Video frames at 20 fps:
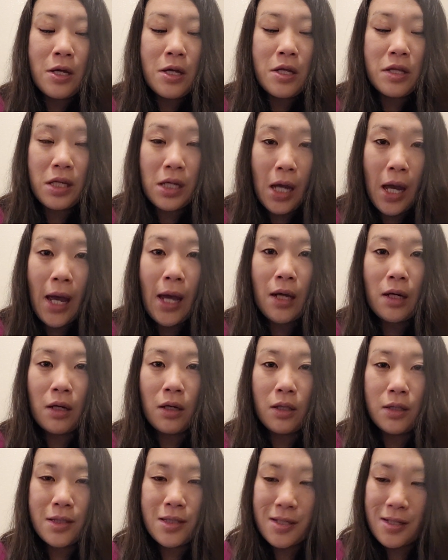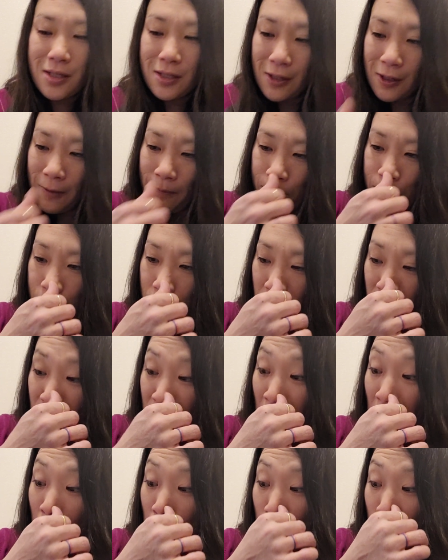the adults
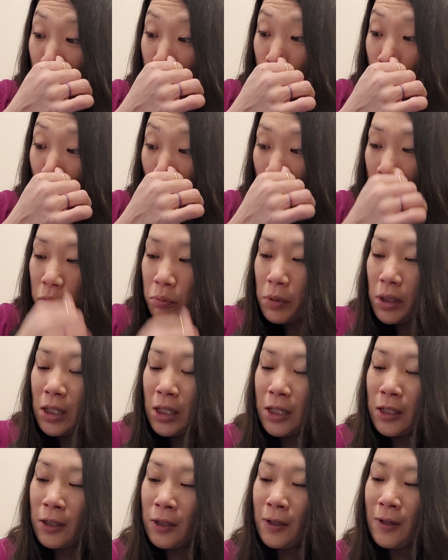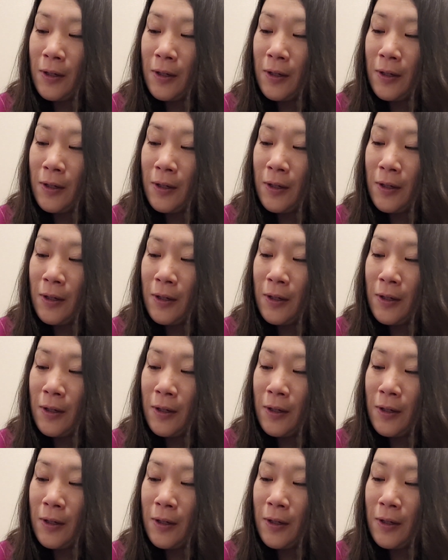that were around me